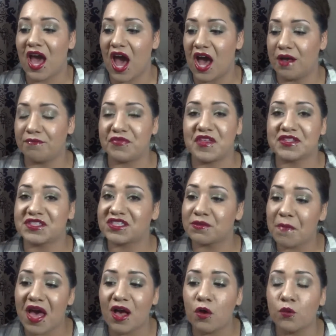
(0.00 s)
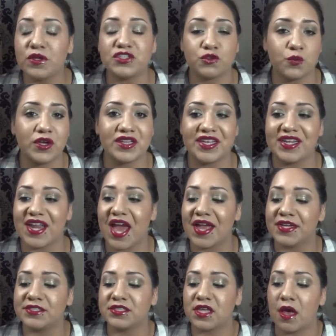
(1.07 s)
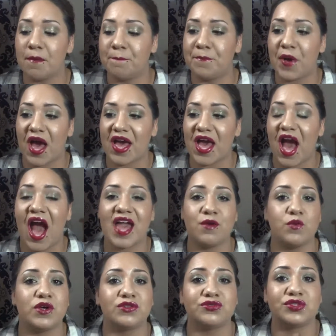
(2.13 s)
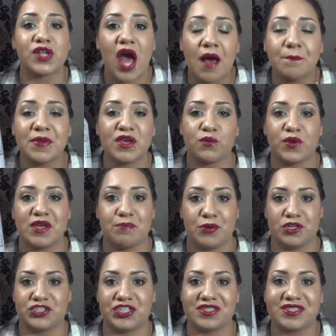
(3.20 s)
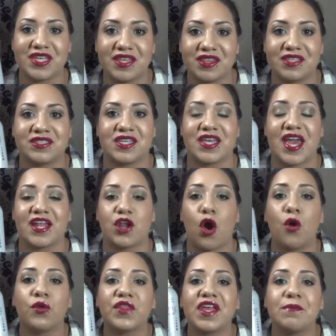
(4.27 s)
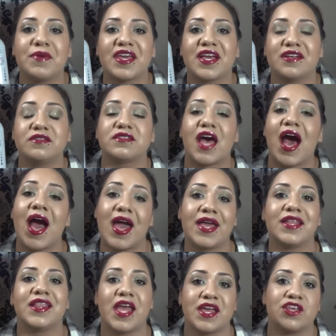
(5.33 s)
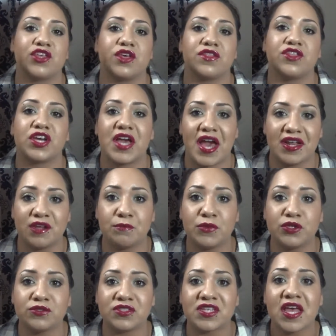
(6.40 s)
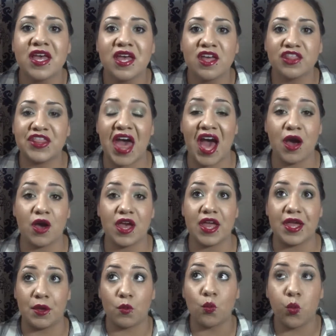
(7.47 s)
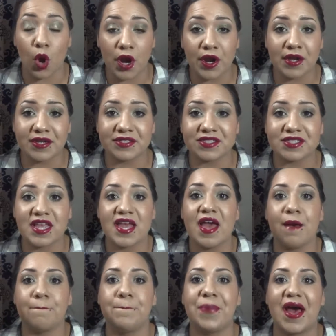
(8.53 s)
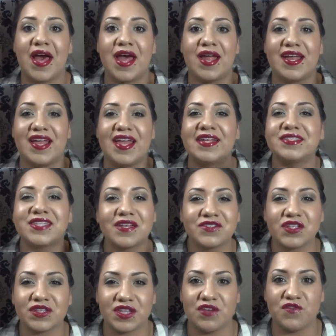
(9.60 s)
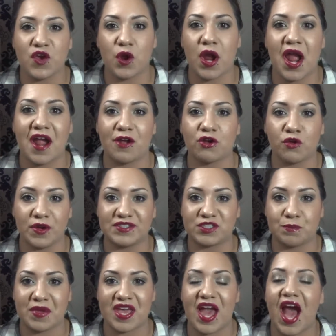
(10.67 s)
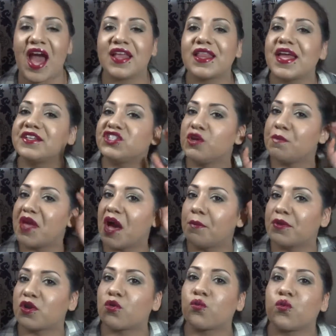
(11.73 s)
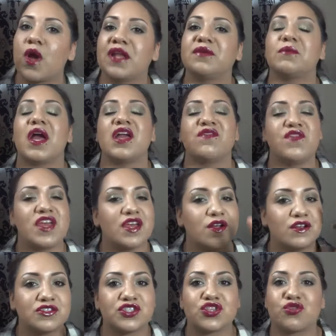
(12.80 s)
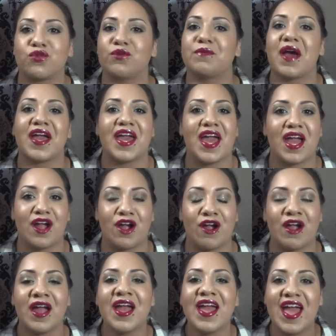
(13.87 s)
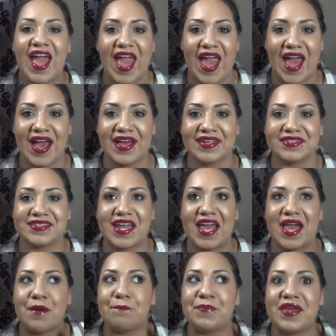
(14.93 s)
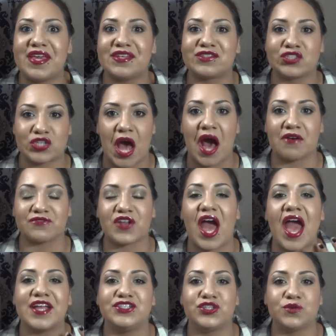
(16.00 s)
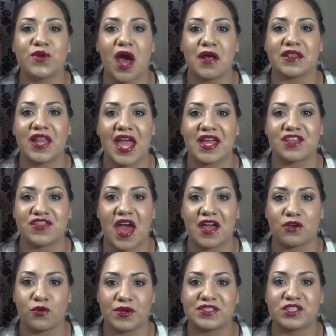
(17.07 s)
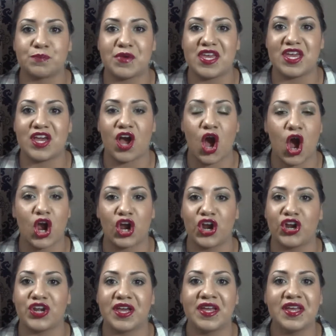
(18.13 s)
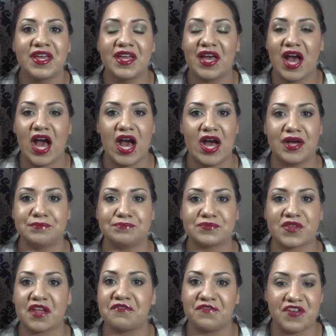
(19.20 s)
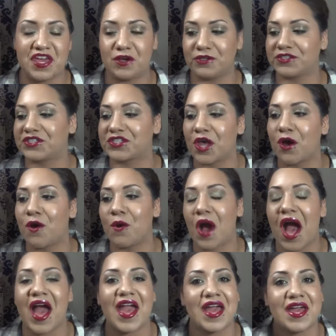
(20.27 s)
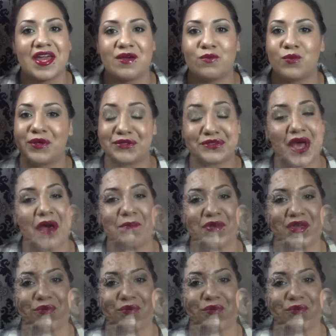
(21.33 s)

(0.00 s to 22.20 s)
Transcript: Um, the smell was really nice, but I will not be repurchasing this again only because I like the kind of mousse that it works, but it doesn't leave your hair crispy. I like to be able to run my fingers through my hair and it be soft. I do not like that crispy, hard, um, feel. So I will not be